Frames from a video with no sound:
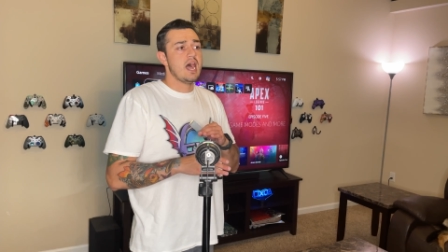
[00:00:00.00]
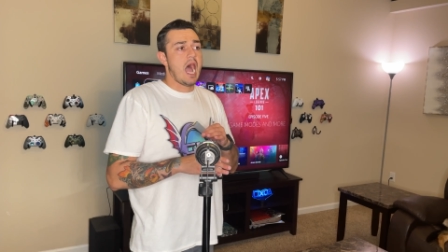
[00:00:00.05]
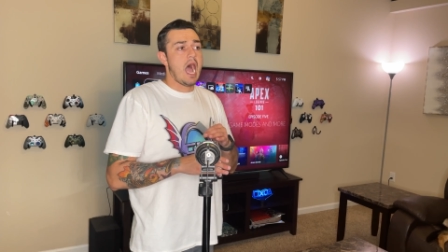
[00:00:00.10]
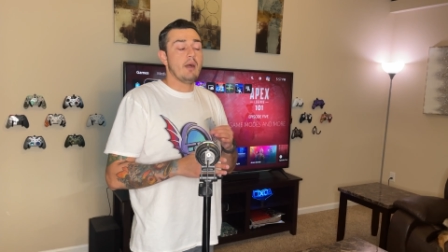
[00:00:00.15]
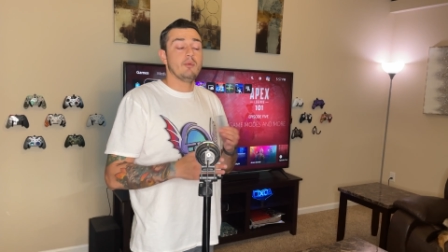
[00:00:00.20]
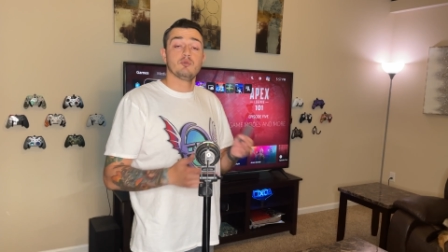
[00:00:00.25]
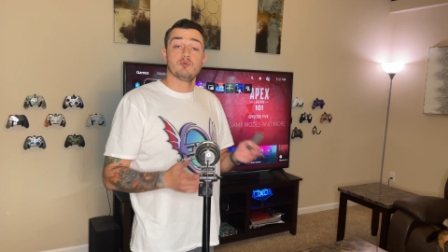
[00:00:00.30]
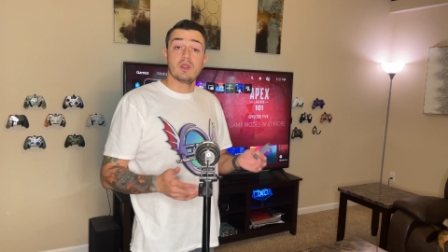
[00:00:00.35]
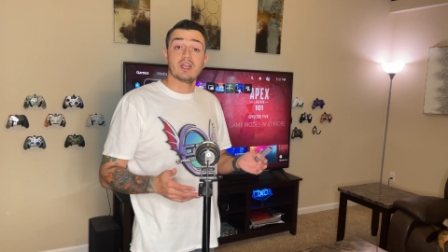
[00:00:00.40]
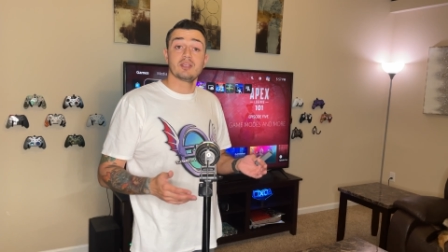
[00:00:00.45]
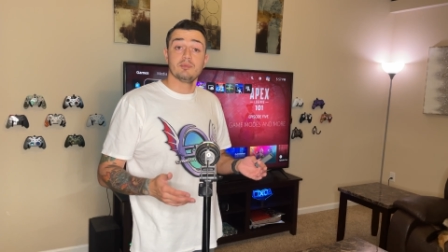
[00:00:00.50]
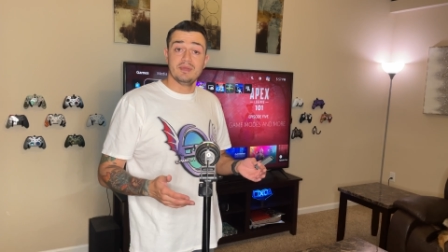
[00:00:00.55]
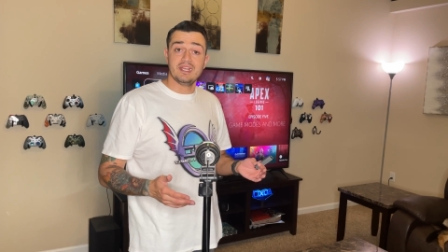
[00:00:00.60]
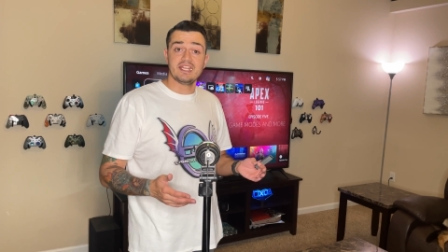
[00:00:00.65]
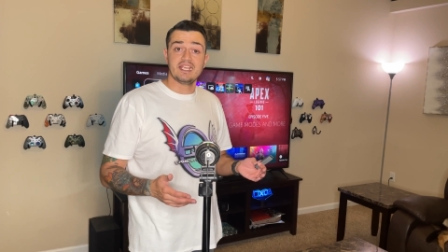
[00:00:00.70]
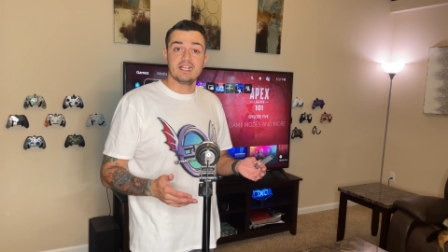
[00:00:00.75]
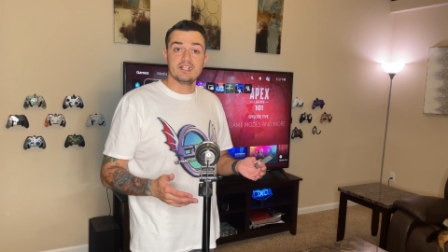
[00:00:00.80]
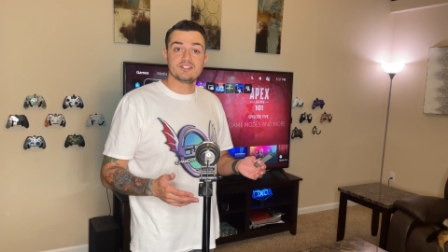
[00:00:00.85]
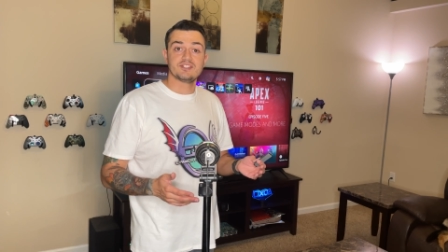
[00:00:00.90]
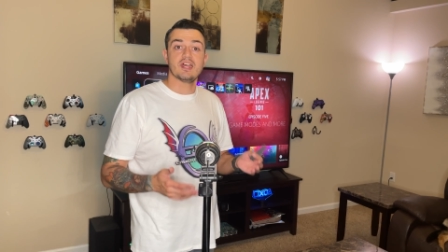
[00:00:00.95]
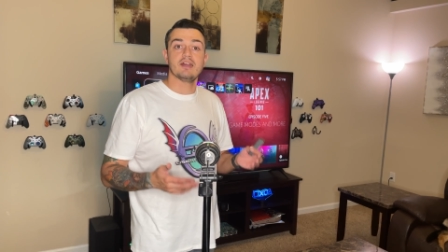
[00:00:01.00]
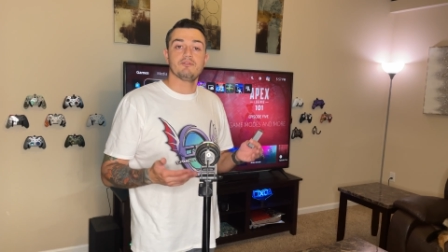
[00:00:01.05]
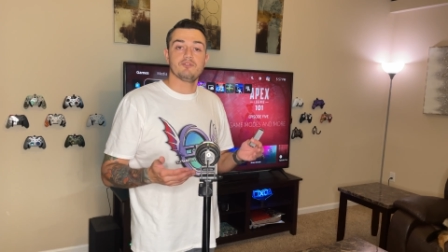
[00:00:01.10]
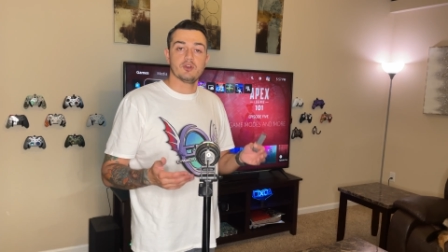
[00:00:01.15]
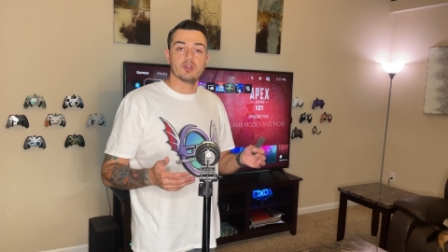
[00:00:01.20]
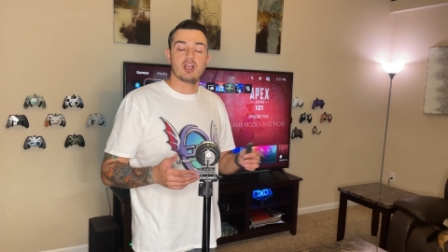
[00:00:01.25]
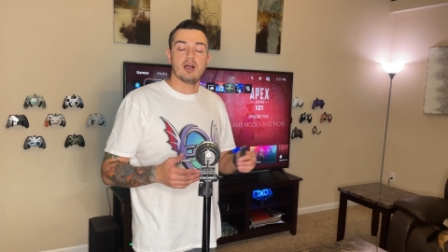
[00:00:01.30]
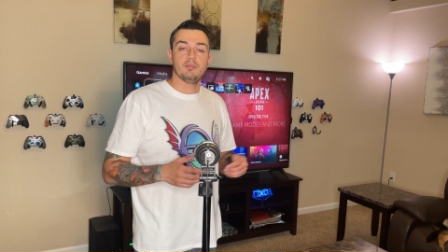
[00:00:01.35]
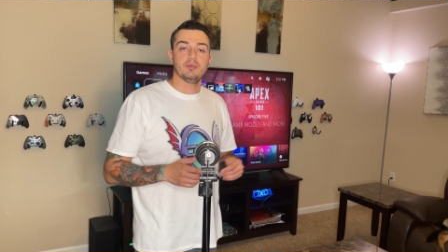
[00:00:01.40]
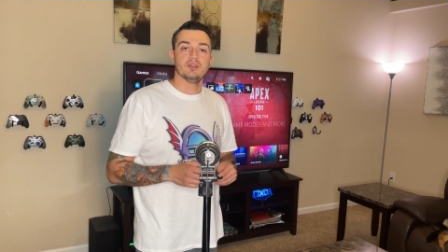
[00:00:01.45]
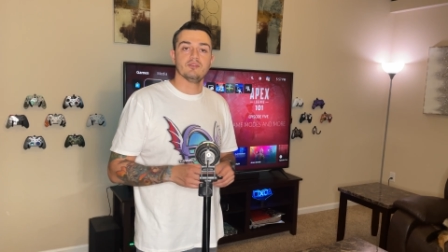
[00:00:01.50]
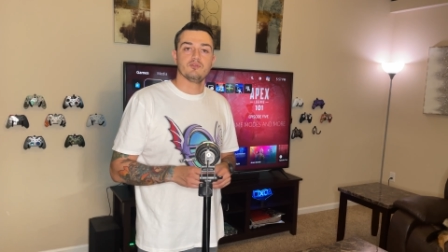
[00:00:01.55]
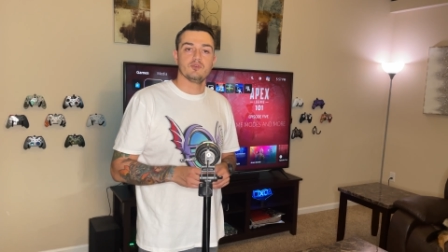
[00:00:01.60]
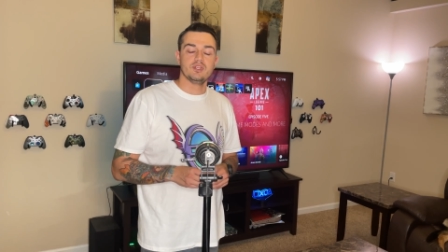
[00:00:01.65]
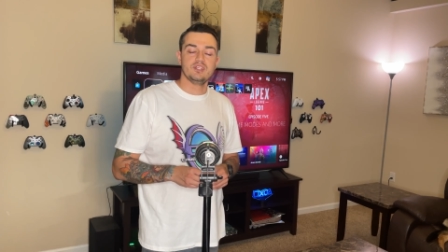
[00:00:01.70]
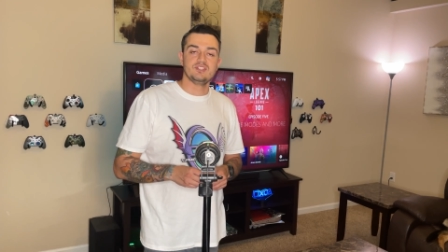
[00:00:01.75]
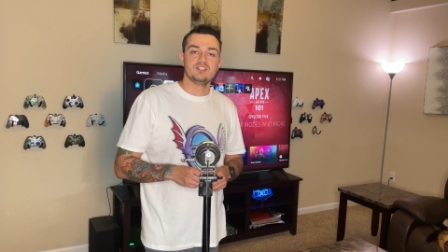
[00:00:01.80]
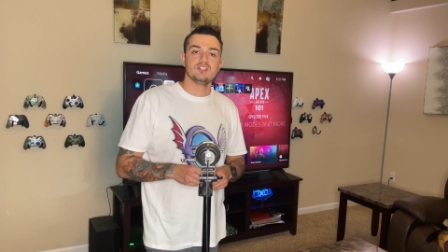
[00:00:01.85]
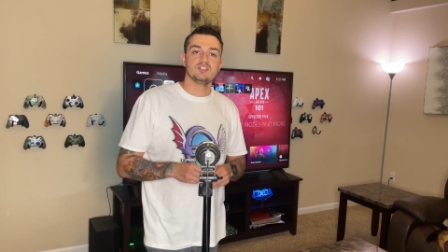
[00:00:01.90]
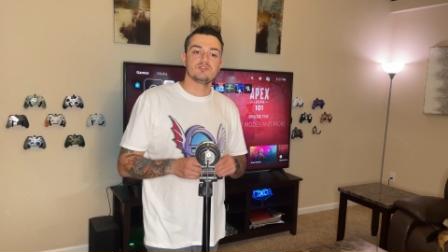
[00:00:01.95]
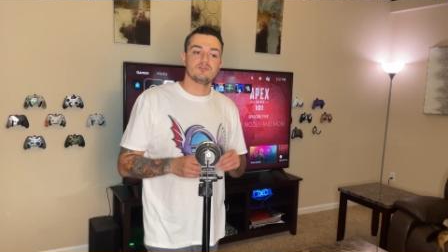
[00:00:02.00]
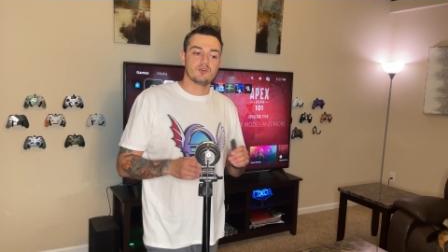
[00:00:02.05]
I would recommend against that for a couple of reasons.